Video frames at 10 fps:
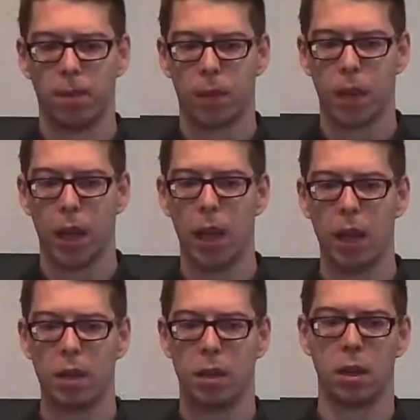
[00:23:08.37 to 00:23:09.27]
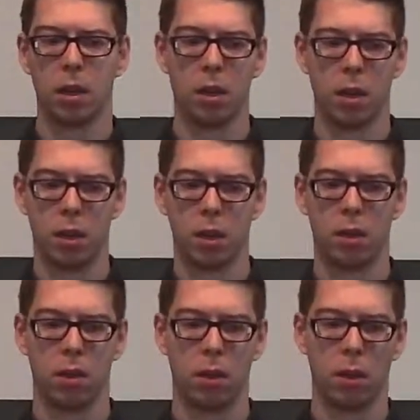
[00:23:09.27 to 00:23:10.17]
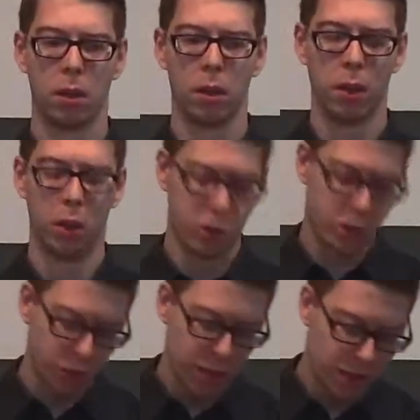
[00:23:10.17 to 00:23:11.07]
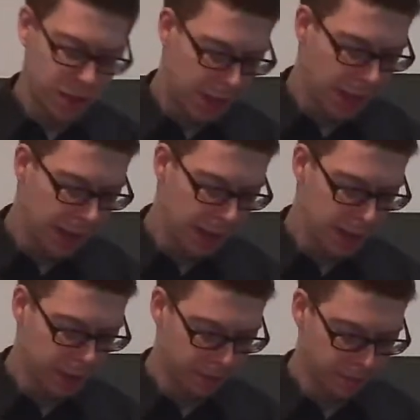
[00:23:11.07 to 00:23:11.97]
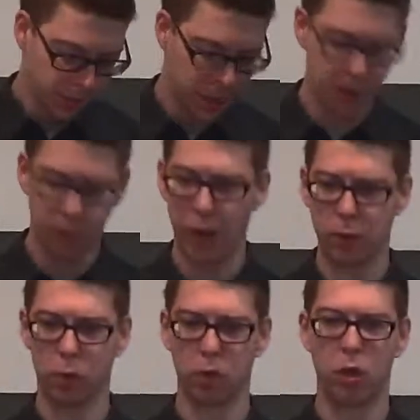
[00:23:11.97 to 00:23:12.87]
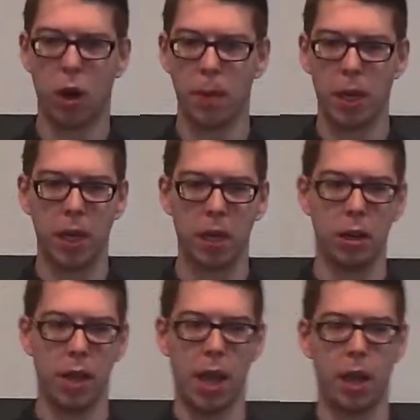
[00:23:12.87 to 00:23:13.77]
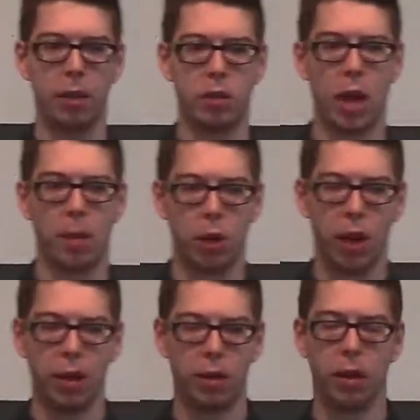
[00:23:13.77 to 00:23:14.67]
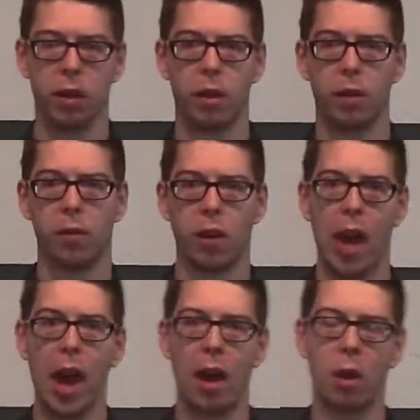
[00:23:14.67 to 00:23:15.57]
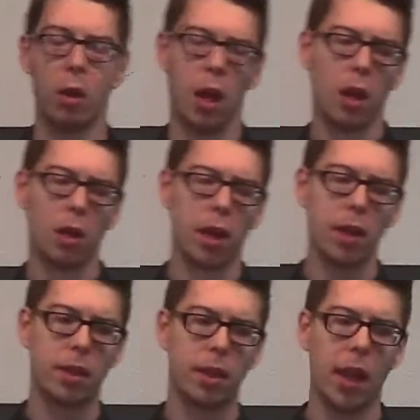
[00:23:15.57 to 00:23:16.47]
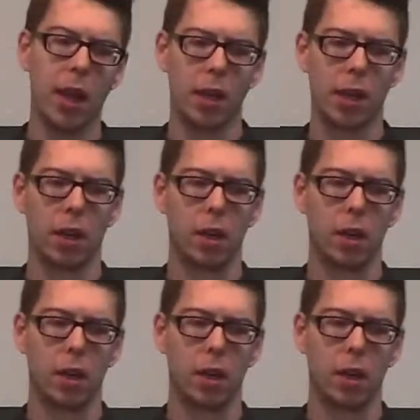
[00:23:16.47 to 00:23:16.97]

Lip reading: And so let's take, kind of as we're stopping here at the end of chapter 8 for now, let's take,